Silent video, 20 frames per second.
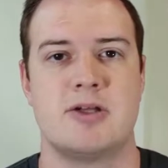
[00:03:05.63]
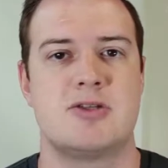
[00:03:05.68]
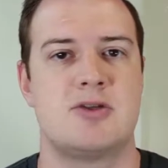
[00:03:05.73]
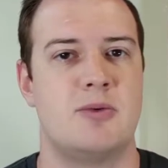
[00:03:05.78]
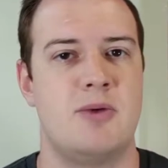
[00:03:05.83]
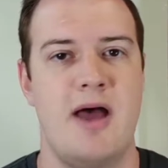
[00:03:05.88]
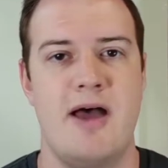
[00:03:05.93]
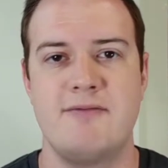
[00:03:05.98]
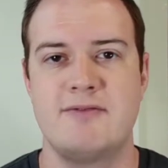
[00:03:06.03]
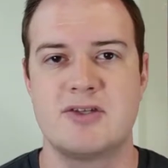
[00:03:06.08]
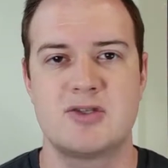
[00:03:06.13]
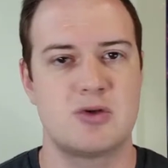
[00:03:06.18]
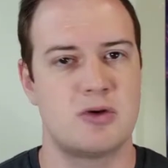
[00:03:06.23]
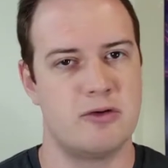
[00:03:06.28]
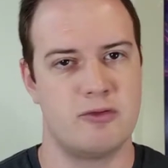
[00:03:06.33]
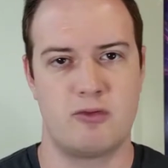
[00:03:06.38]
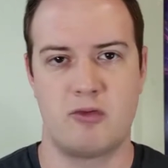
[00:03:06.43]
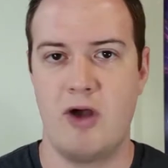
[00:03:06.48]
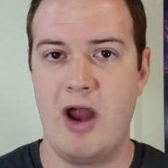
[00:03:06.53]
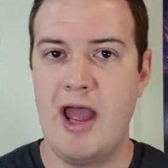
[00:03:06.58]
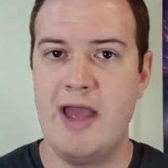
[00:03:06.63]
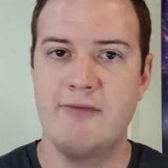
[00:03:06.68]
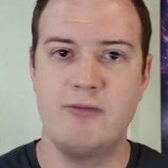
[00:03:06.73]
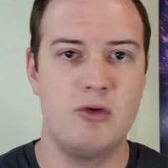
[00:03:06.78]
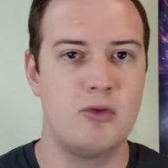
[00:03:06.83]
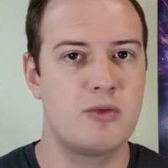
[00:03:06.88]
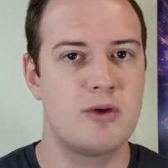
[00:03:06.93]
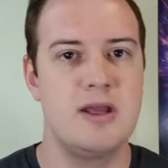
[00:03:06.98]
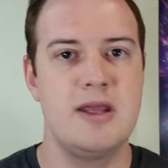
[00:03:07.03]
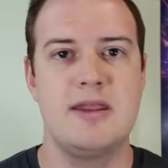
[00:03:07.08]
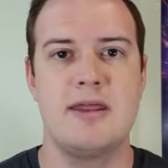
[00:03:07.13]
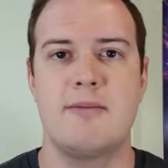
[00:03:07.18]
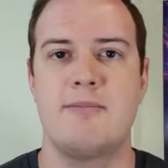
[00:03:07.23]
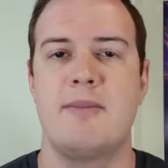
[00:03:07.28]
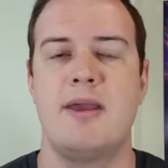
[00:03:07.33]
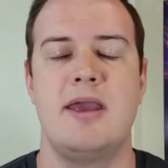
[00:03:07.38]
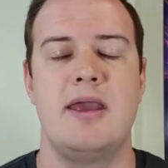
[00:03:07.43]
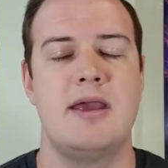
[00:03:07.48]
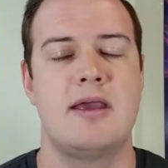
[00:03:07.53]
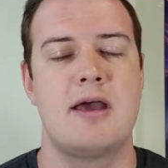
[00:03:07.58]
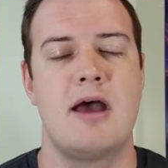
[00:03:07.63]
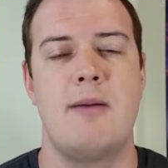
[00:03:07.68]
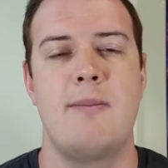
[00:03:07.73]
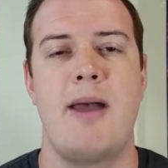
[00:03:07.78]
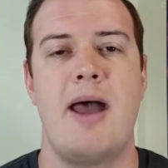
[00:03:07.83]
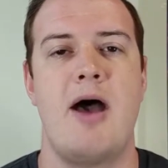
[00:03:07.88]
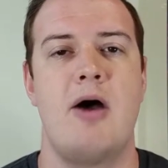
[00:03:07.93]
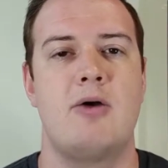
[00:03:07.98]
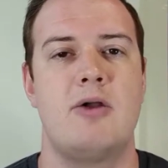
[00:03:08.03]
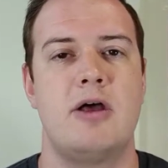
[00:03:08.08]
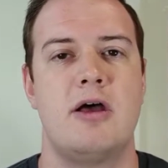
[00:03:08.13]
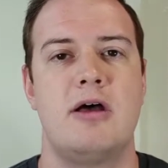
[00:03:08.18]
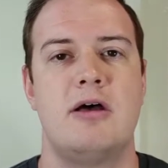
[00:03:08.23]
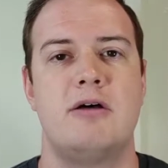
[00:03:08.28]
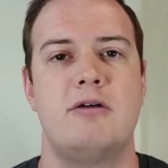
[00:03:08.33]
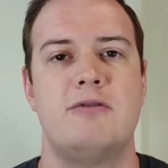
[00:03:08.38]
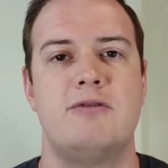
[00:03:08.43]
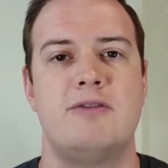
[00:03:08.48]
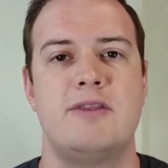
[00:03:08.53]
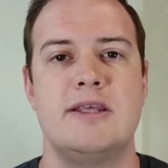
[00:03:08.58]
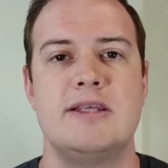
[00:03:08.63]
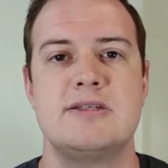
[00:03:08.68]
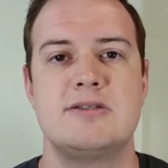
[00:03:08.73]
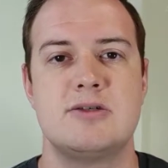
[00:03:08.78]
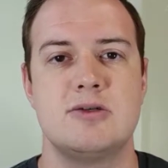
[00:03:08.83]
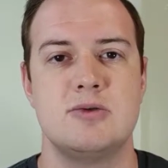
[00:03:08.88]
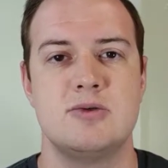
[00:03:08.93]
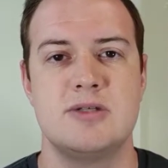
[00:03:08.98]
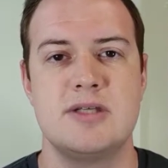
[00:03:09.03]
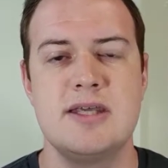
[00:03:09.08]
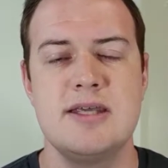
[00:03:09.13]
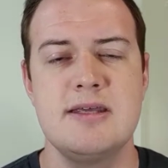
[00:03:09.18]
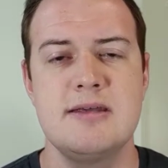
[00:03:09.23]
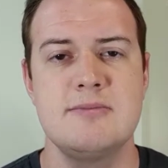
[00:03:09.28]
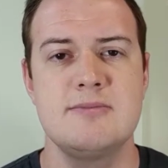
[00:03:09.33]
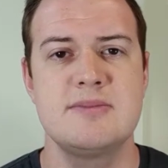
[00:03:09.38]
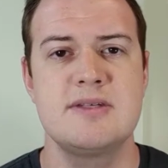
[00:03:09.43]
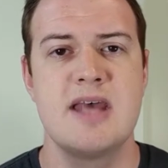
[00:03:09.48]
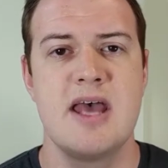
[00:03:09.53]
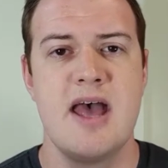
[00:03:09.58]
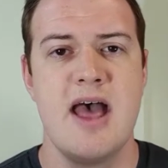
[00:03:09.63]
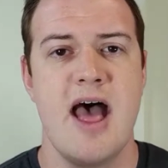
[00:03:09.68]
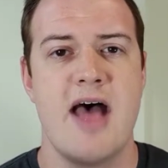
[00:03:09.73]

So we'll have this sort of rivalry that may come out of these two teams,